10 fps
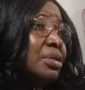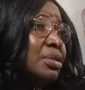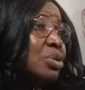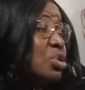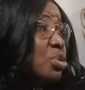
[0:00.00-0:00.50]

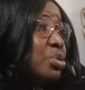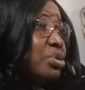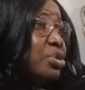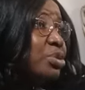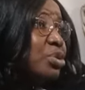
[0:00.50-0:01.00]
those one we
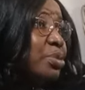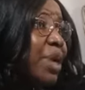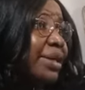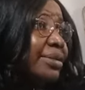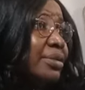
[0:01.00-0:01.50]
do
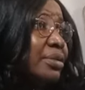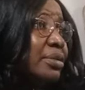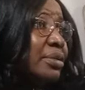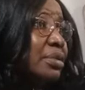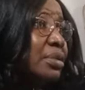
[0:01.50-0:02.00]
buy
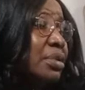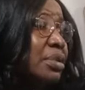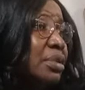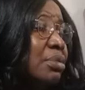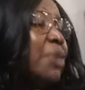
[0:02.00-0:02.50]

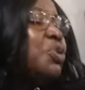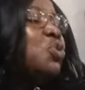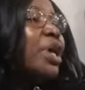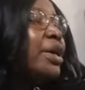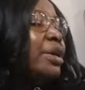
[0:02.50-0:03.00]
ba mi
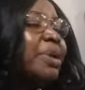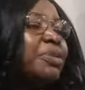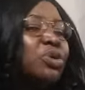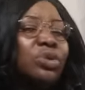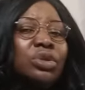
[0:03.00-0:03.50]
wo ra re ba
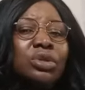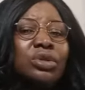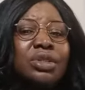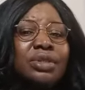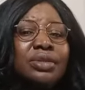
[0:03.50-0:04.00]
mi won nkan ton ko si